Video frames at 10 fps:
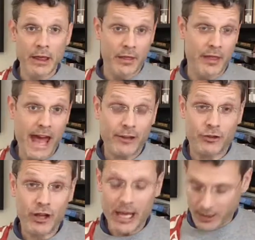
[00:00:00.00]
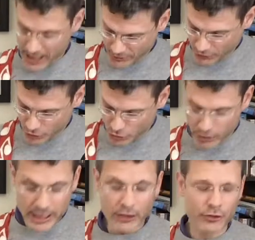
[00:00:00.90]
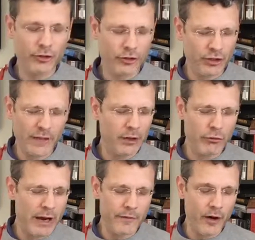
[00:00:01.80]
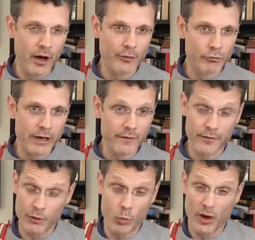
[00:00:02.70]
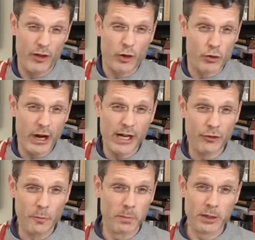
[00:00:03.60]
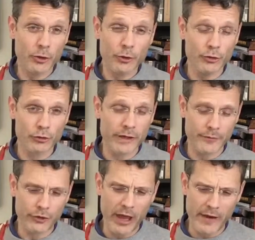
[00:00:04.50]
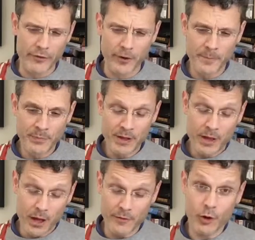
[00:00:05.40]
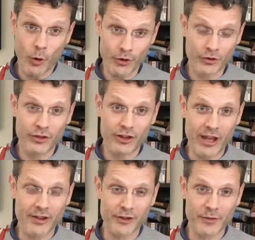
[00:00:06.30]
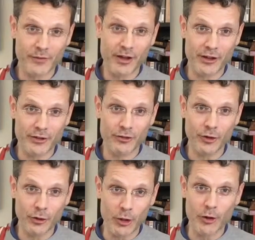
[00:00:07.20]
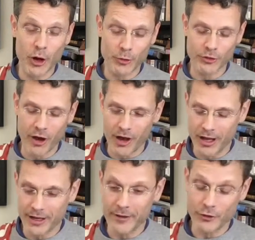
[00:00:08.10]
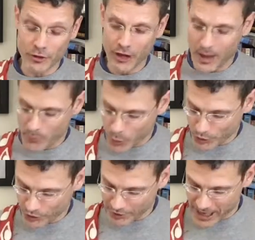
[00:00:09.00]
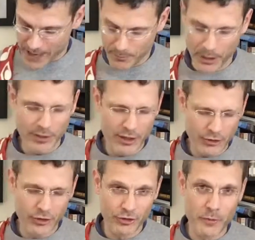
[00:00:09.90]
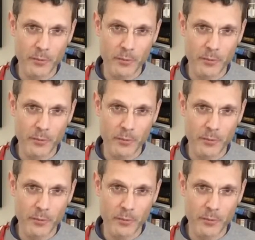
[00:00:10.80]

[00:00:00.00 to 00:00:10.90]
That's it. That's the greatest Stevie Ray Vaughan riff, one of the greatest blues riffs ever. Of course, the Texas Flood solo goes on, and there's a lot more to that, but this is the